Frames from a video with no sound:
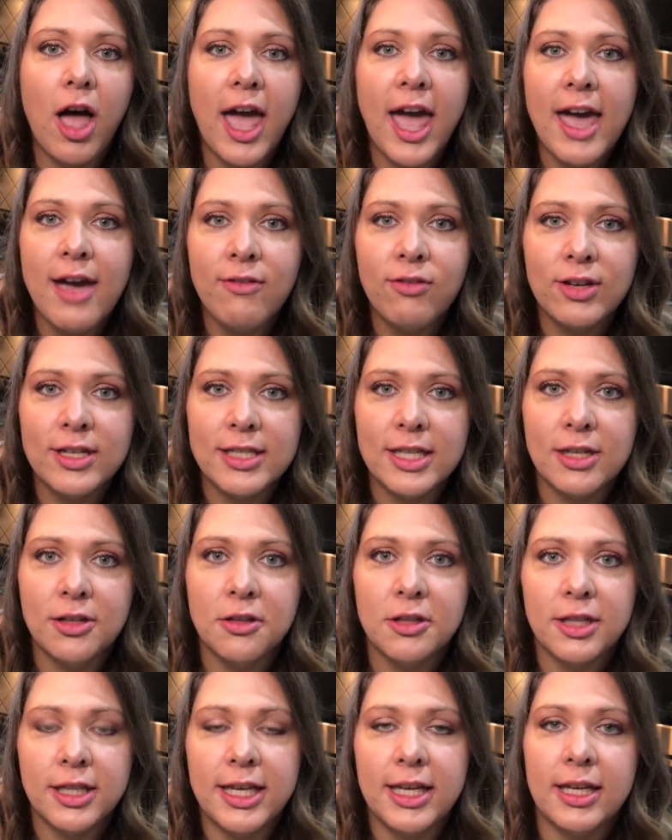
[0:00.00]
Every
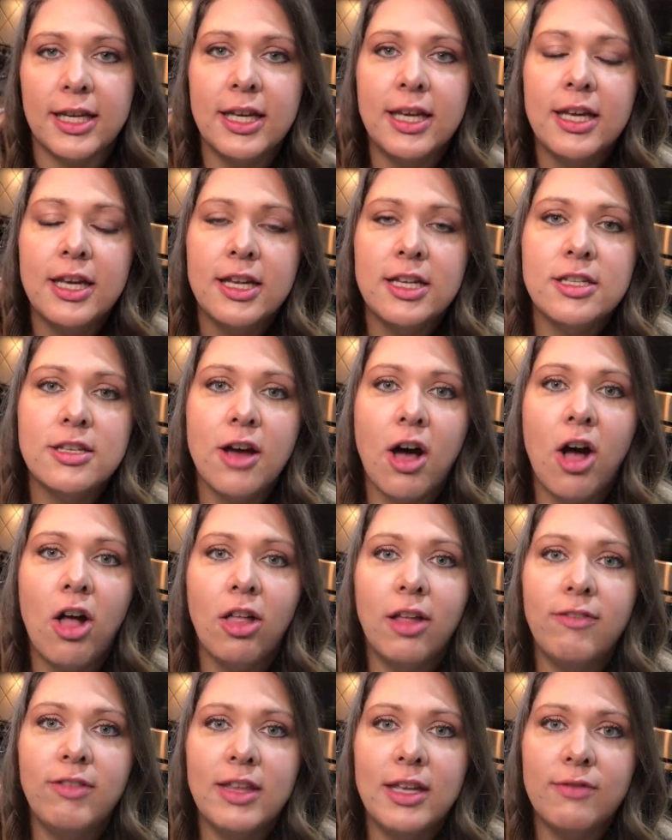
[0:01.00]
single link to all
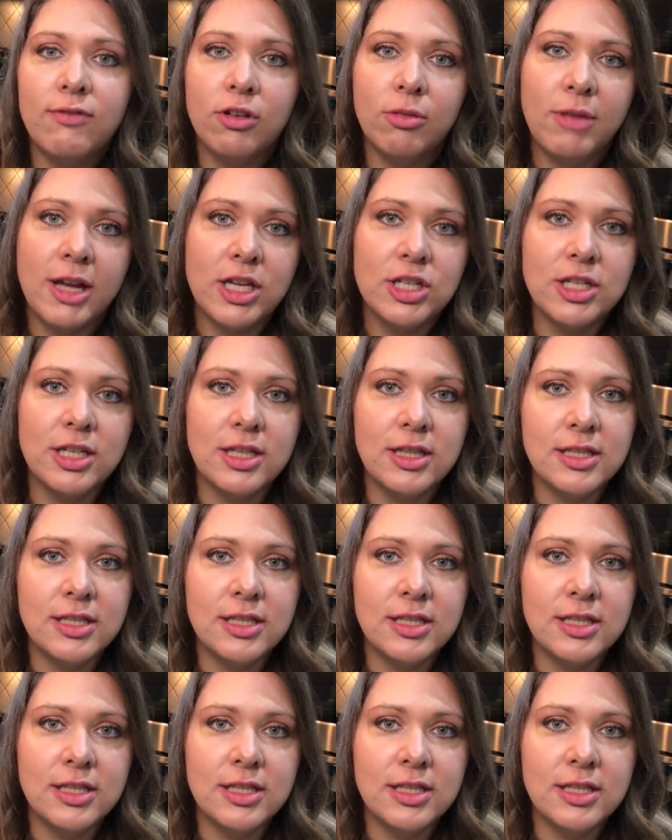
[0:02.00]
of the information in